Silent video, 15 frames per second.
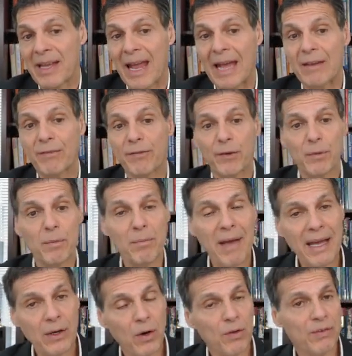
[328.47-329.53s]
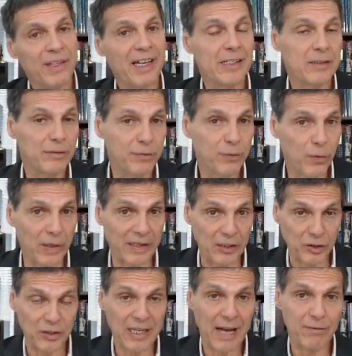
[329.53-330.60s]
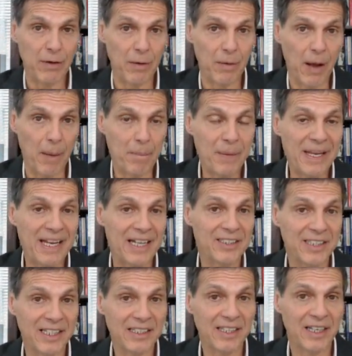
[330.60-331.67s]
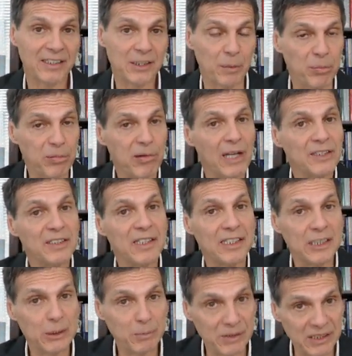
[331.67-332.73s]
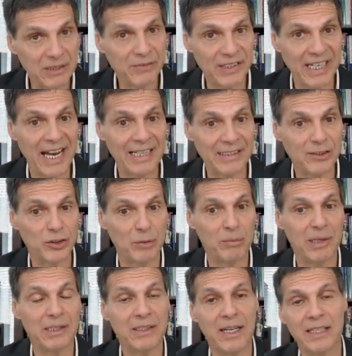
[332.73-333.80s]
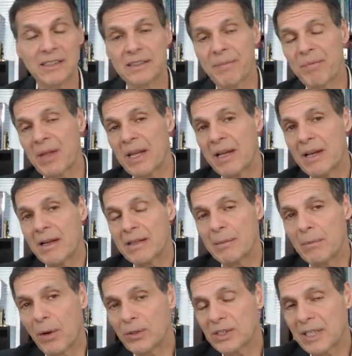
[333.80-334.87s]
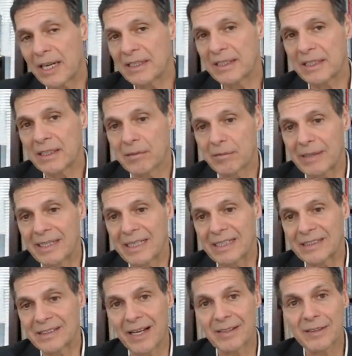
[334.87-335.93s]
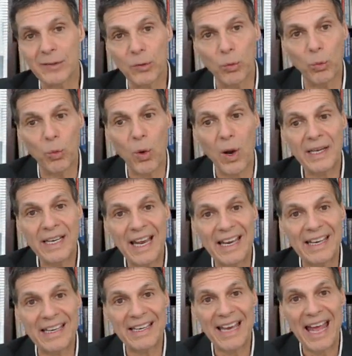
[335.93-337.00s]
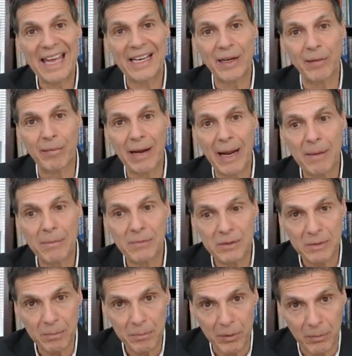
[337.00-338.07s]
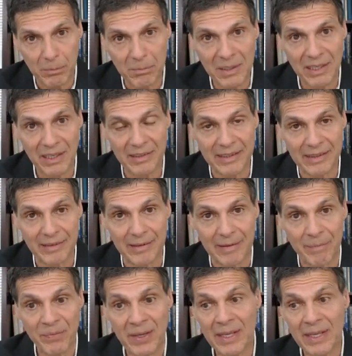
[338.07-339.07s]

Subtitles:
And for men over the age of 40, they should have a PSA test, a prostate-specific antigen blood test. The most ideal reading is under 1 nanograms per milliliter.